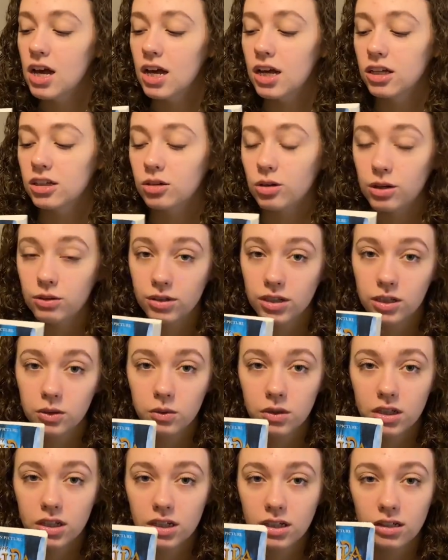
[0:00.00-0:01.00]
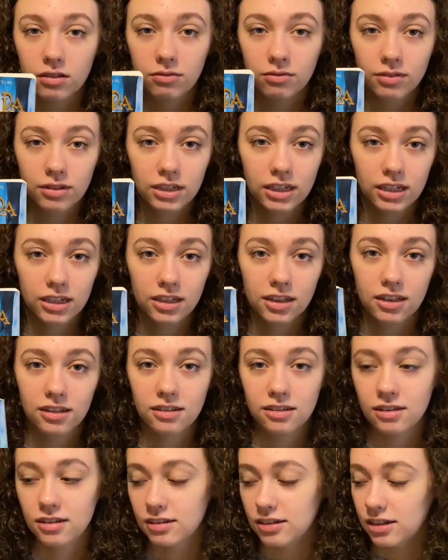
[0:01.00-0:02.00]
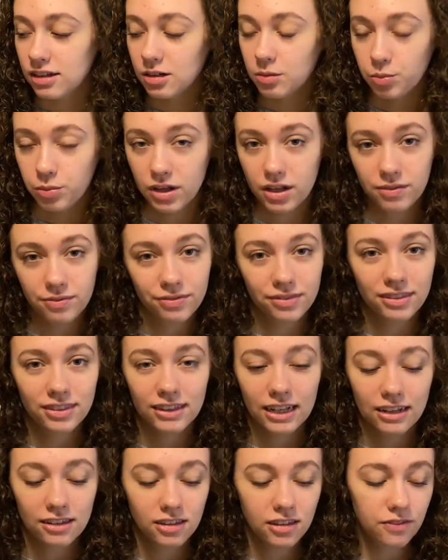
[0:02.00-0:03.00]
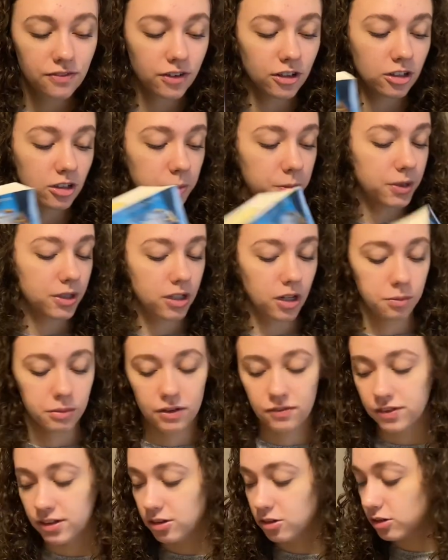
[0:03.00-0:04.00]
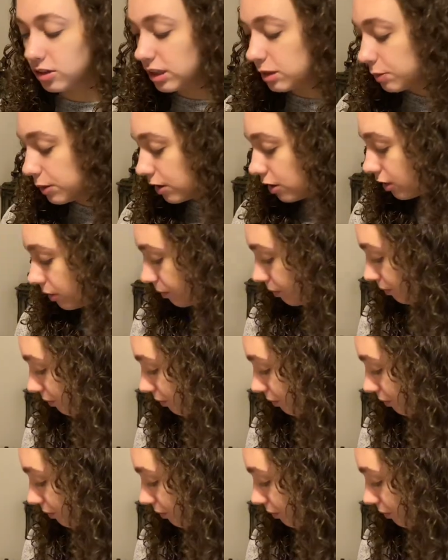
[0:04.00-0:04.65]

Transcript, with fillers: So I really want to get to this this year, but that's the first book on my physical TBR.